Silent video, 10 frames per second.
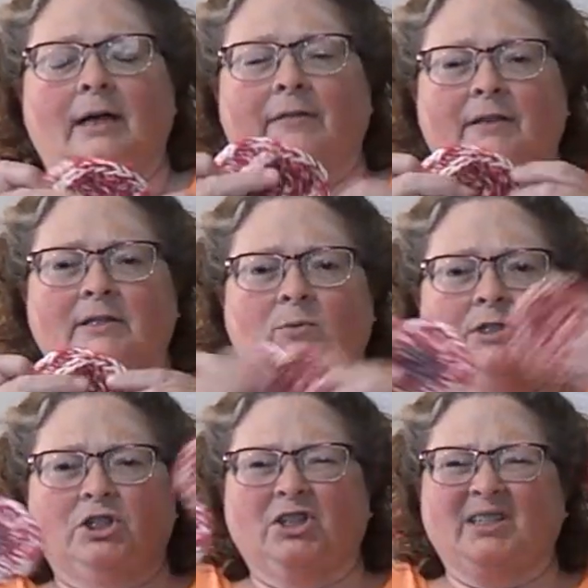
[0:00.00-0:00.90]
And this
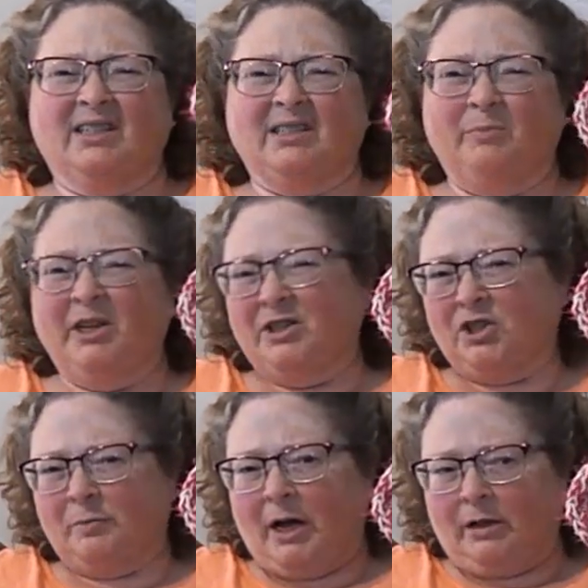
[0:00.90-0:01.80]
one's just a smidge
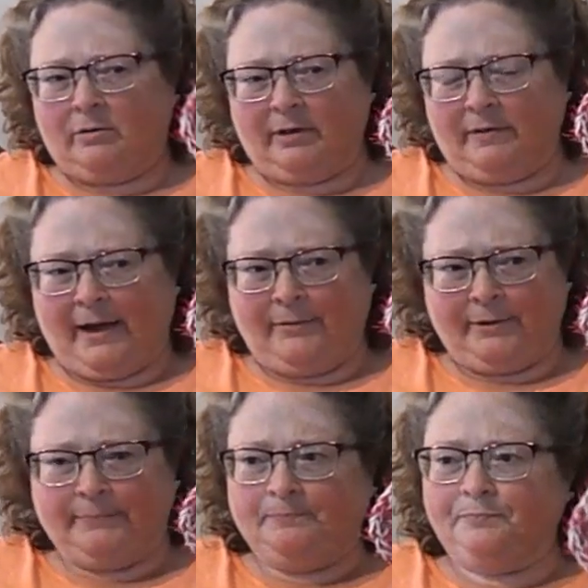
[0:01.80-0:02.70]
smaller than that
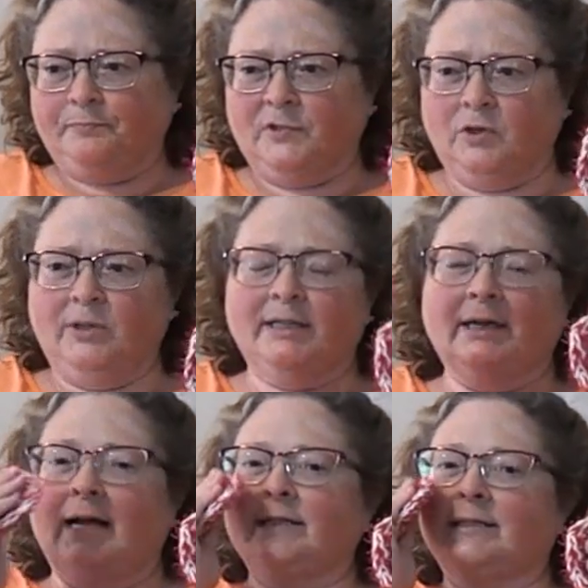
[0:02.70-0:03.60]
one. So it's a
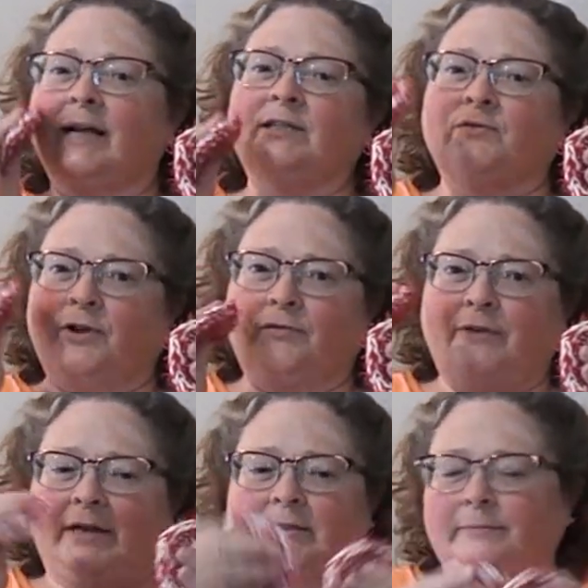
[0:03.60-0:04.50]
nice size for your
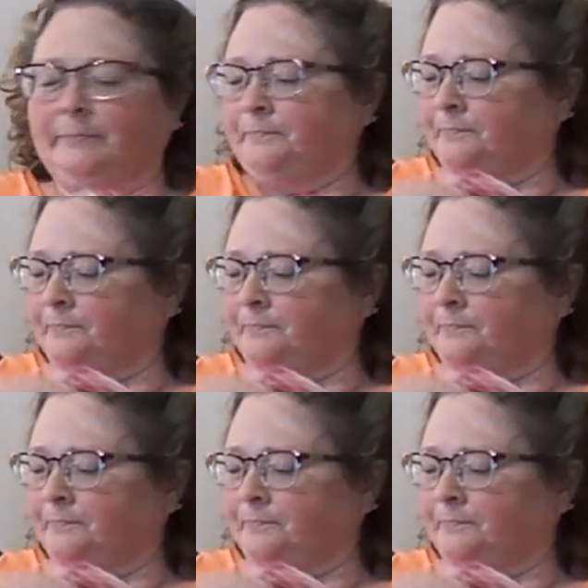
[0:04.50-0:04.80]
face.